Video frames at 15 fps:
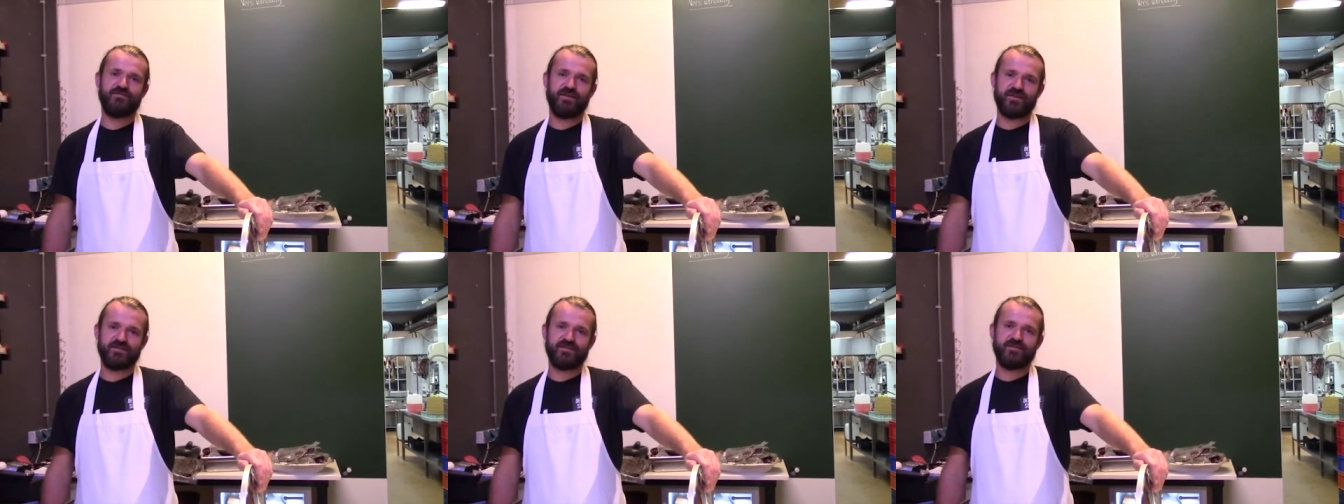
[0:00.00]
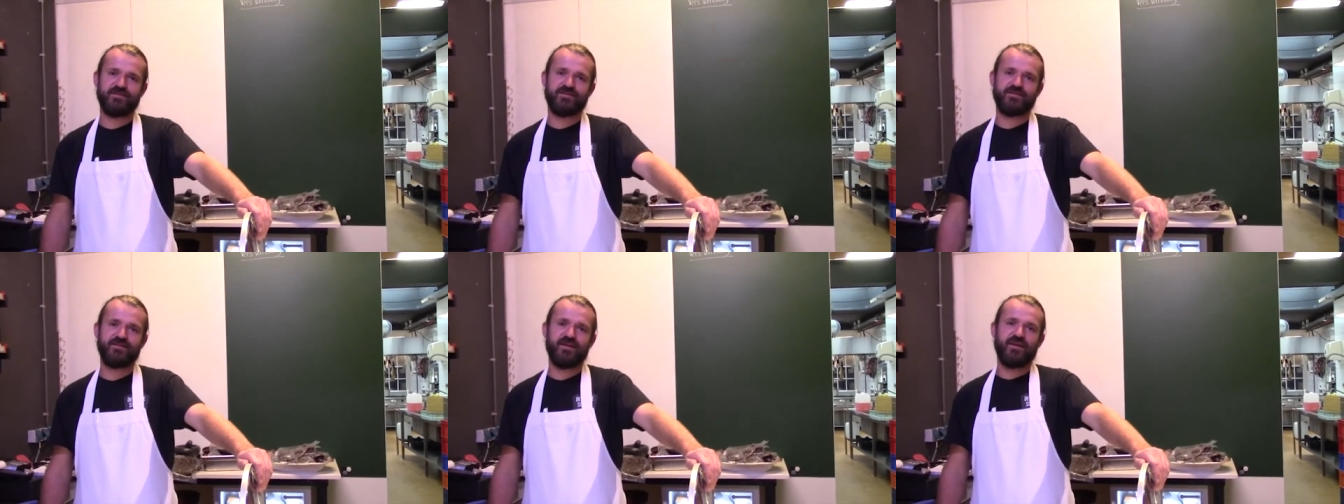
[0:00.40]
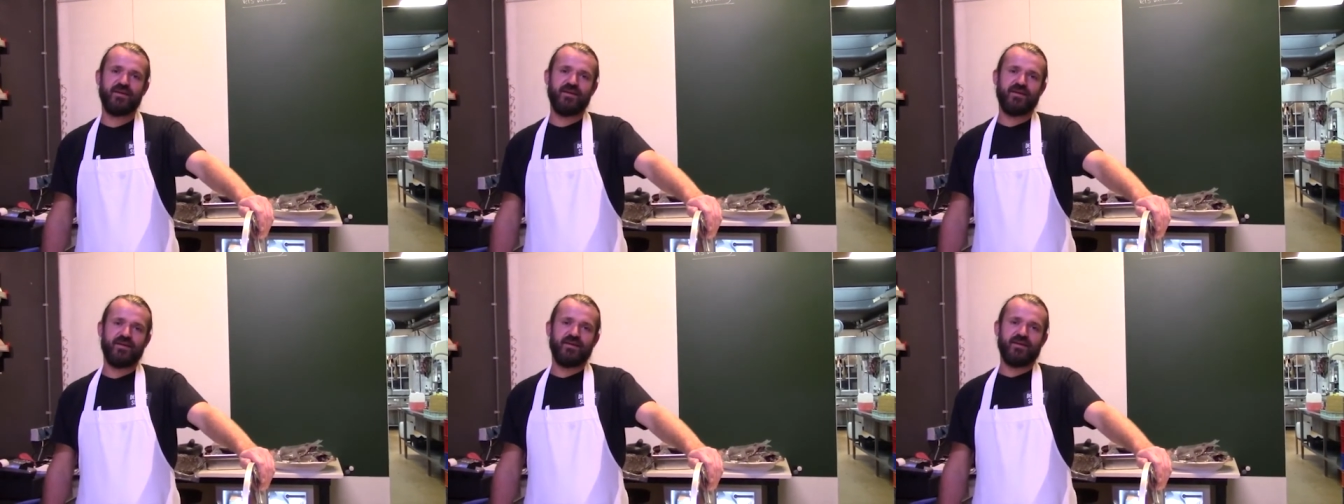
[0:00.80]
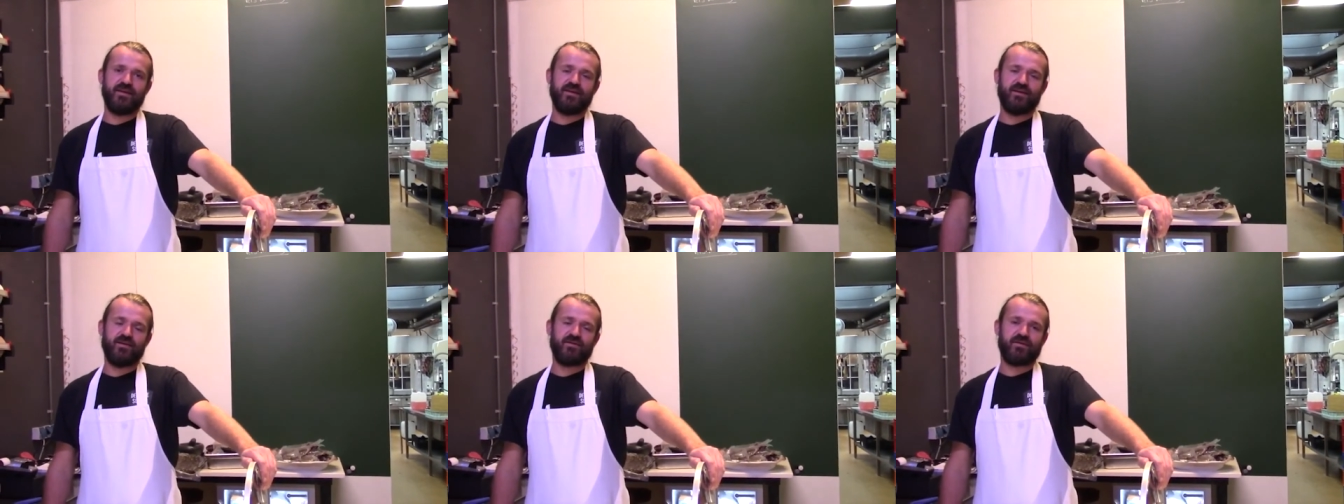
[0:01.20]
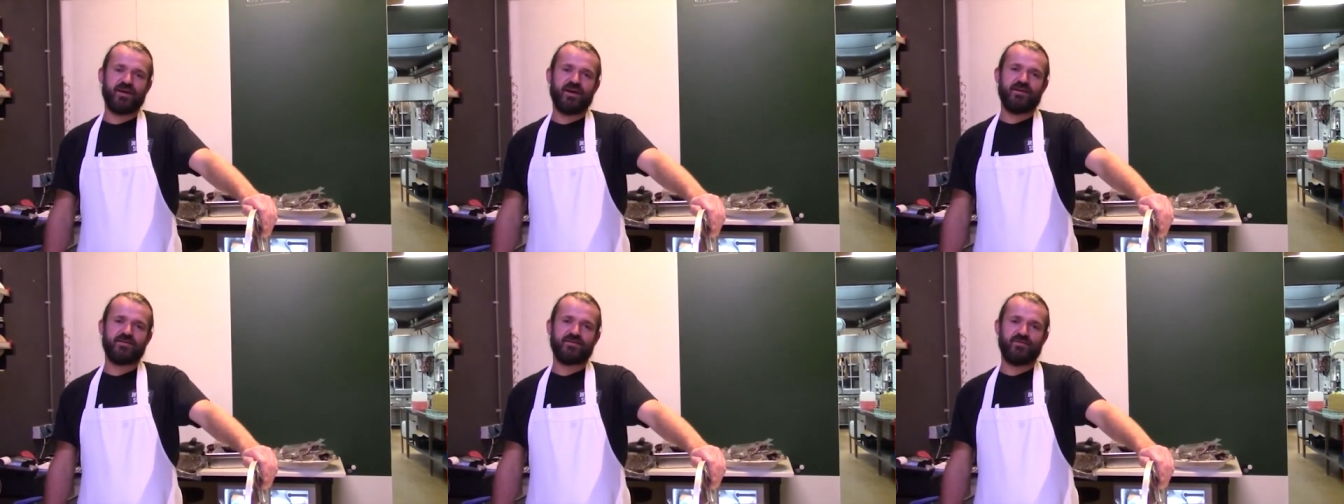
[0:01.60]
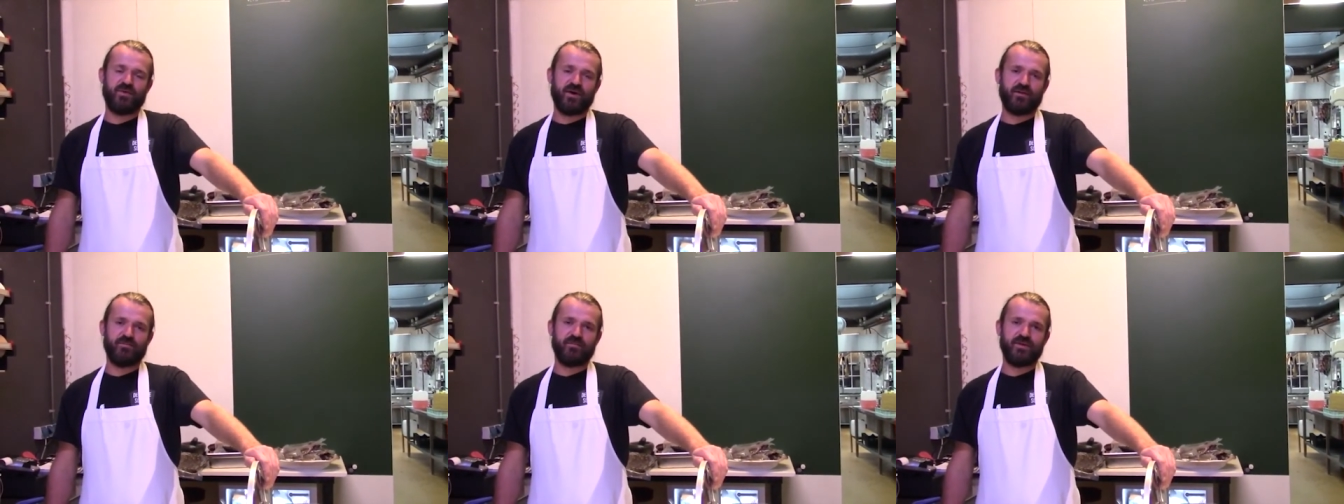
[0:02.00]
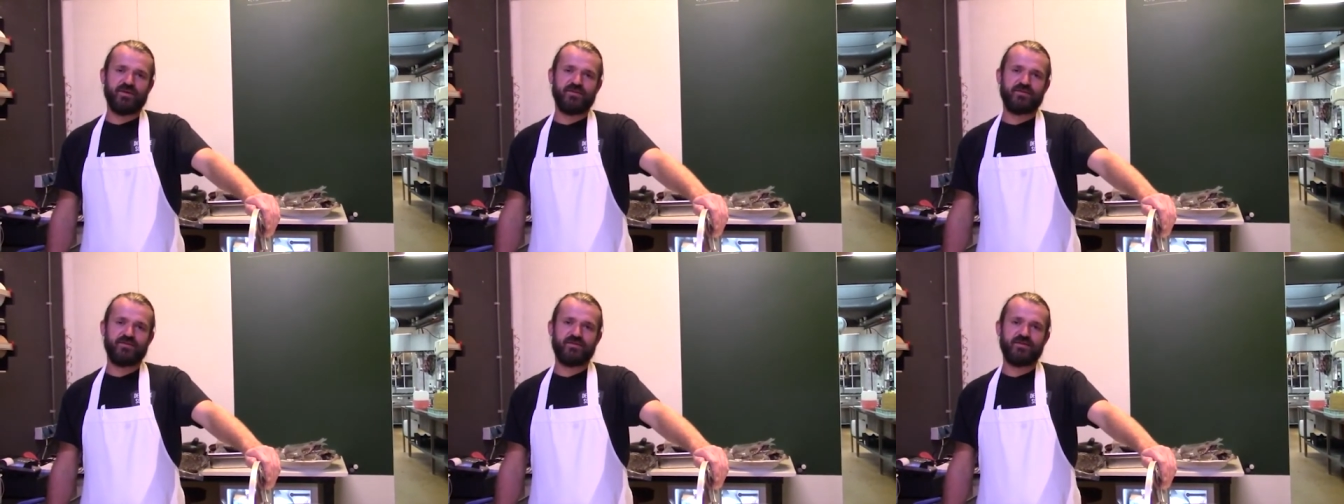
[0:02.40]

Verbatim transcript: pheasants, and all kinds of wild meat.